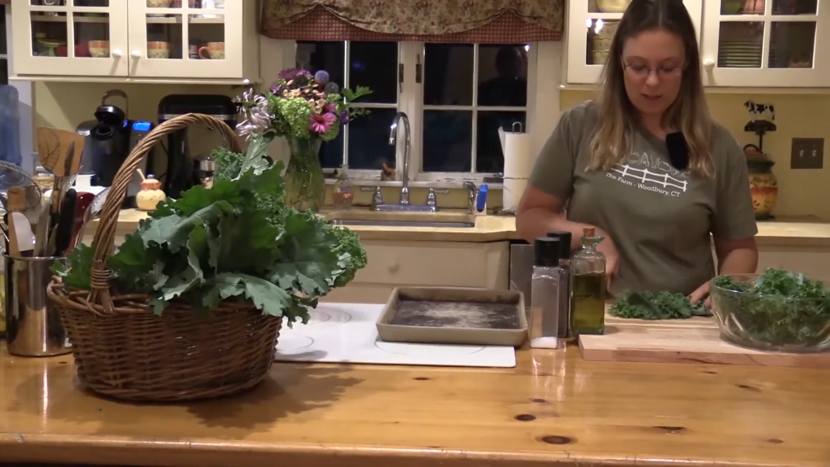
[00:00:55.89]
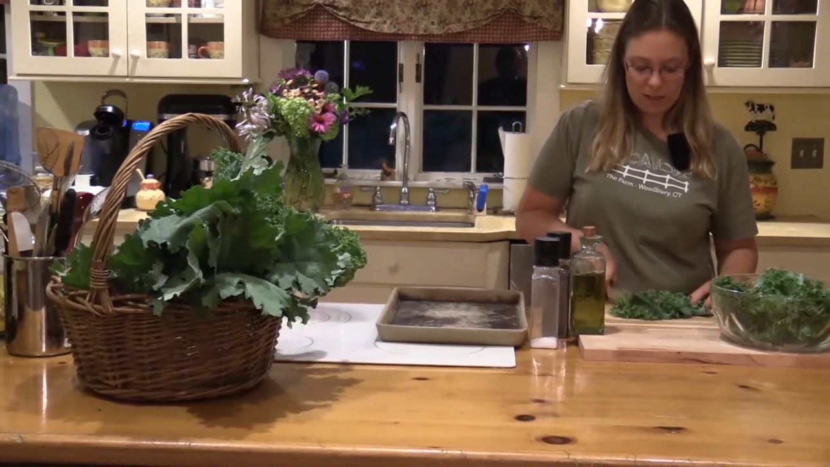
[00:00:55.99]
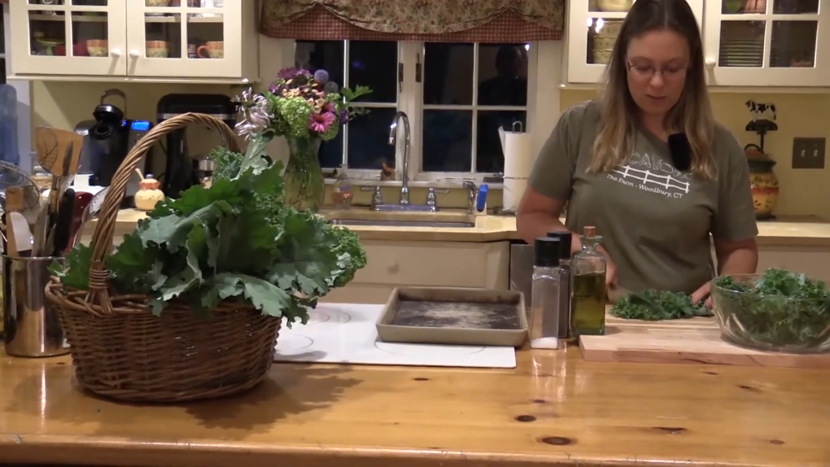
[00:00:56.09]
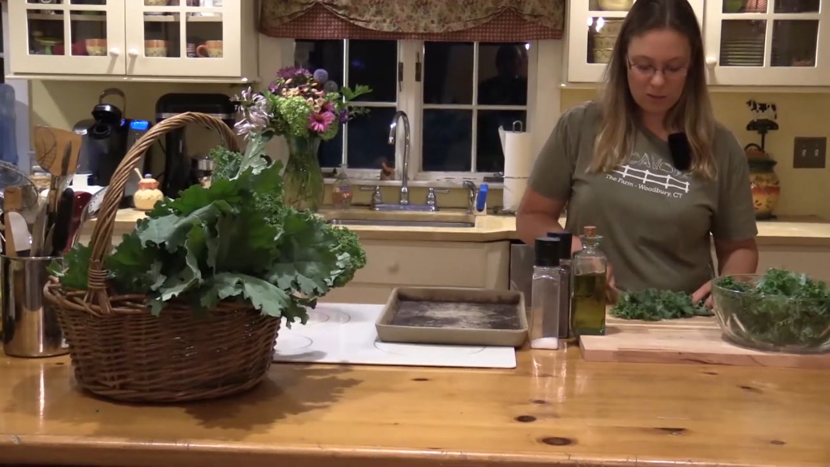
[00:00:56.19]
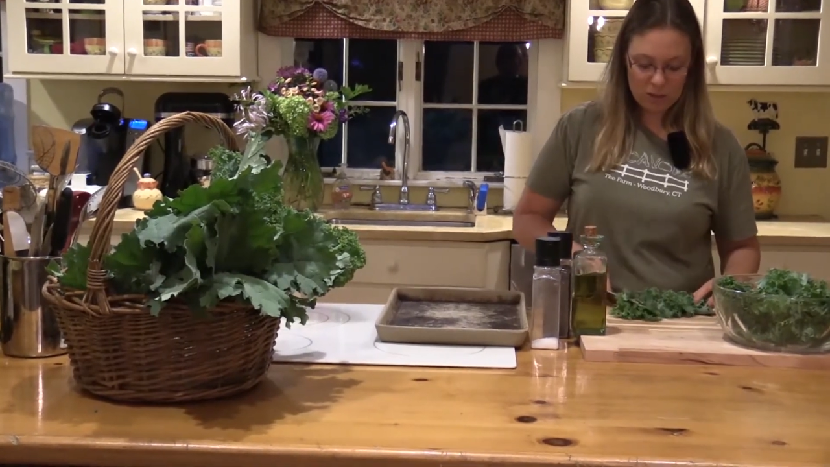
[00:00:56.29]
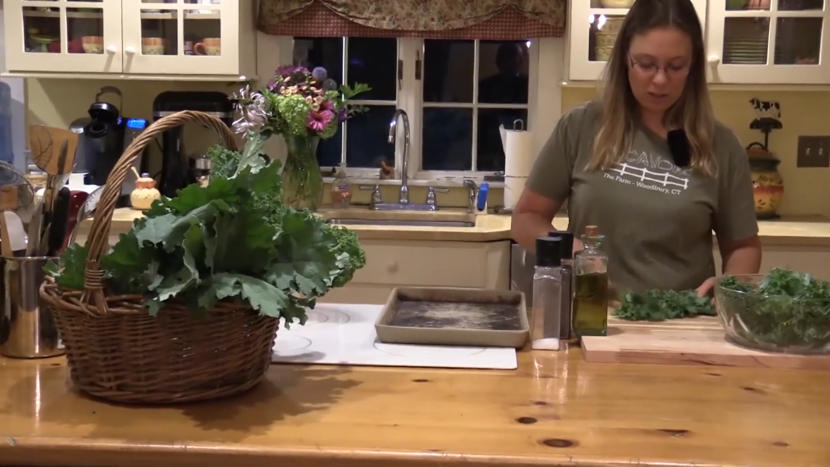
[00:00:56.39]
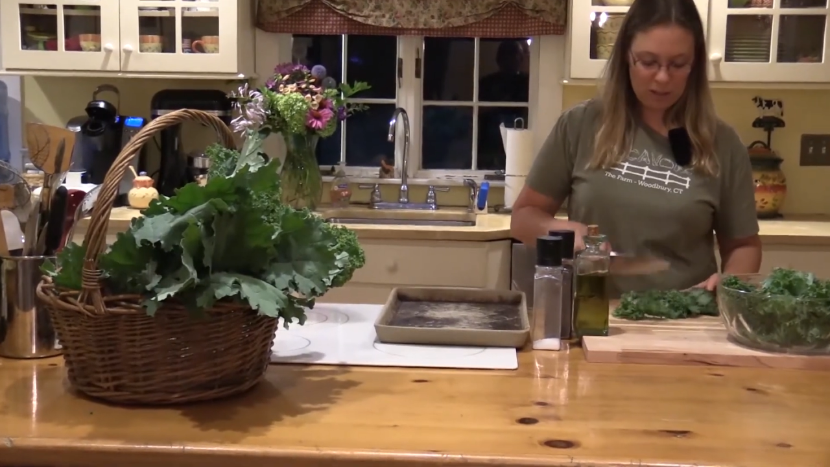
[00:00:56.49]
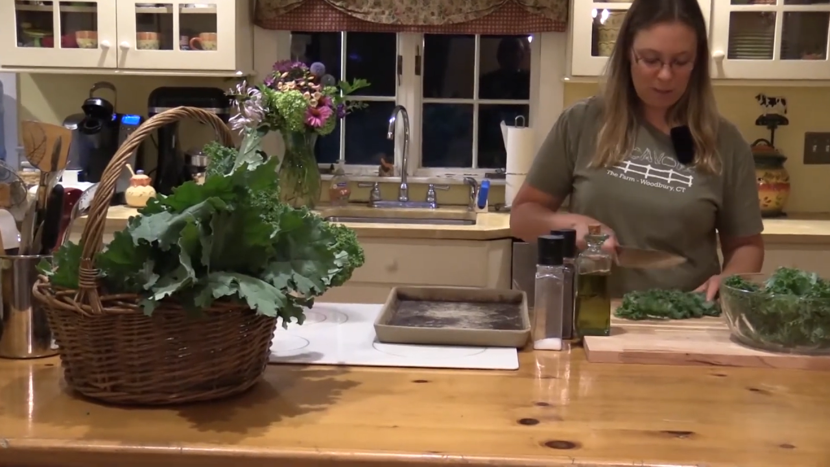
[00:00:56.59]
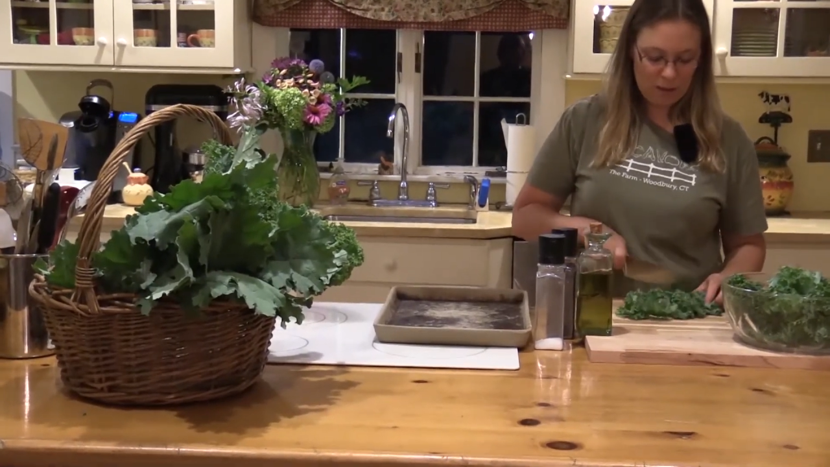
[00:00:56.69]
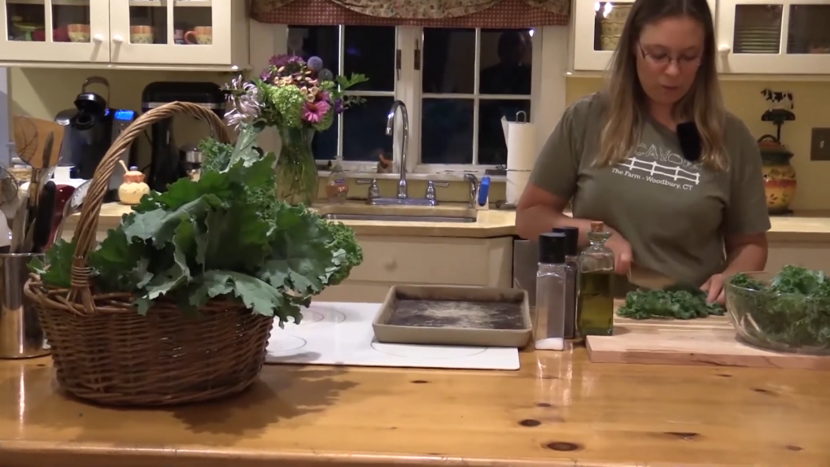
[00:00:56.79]
So usually
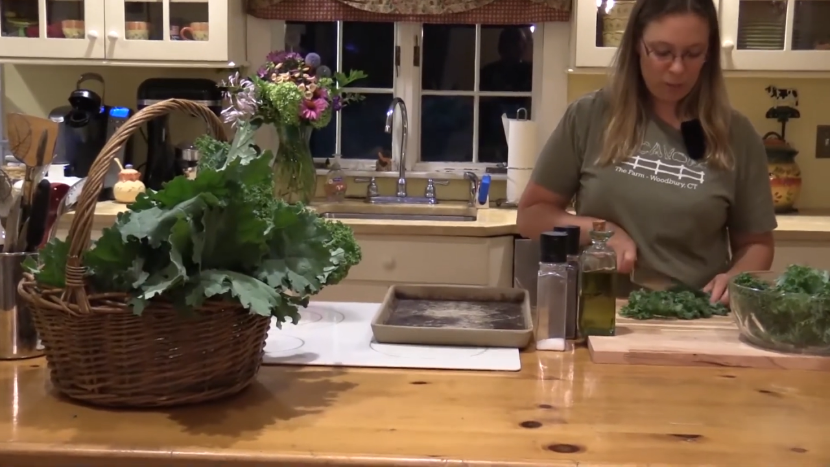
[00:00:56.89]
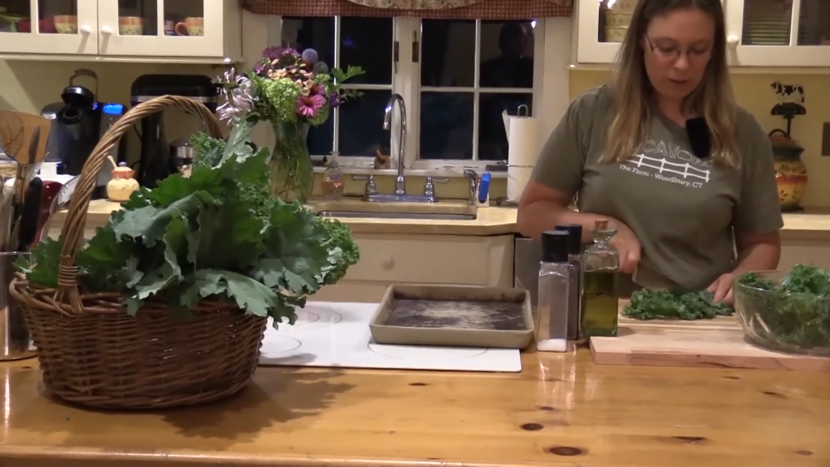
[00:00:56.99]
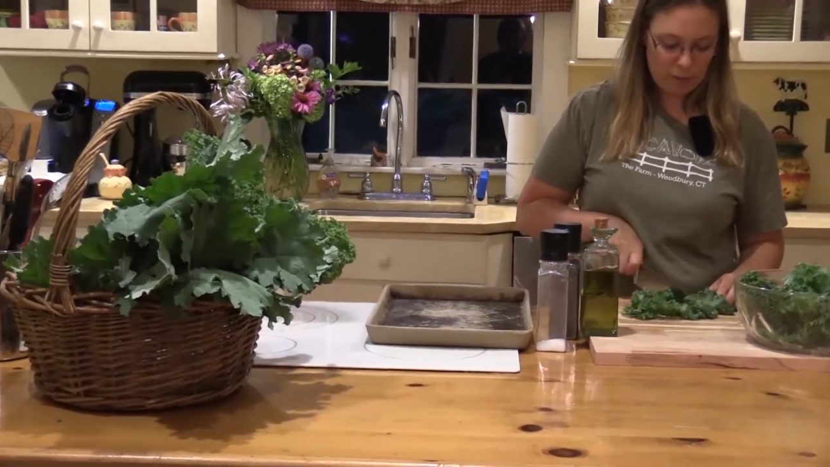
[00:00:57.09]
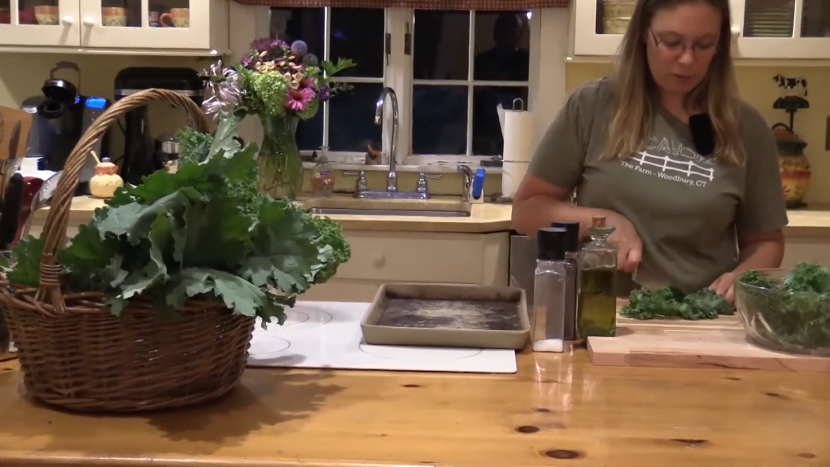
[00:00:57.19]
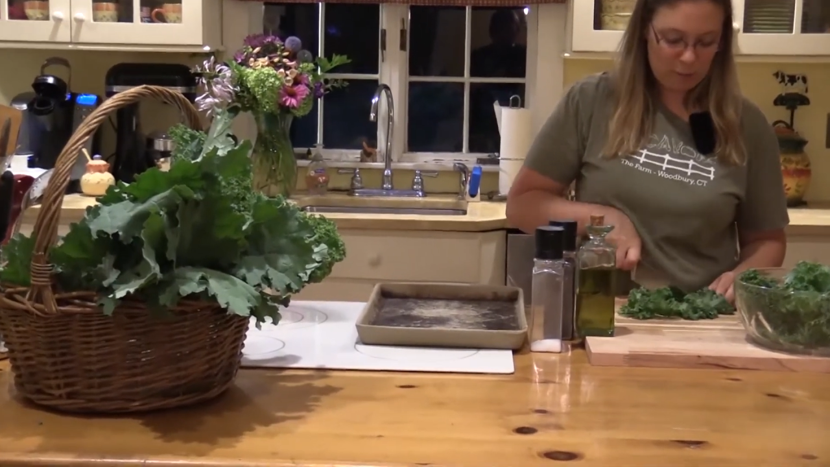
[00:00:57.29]
about 3 to 4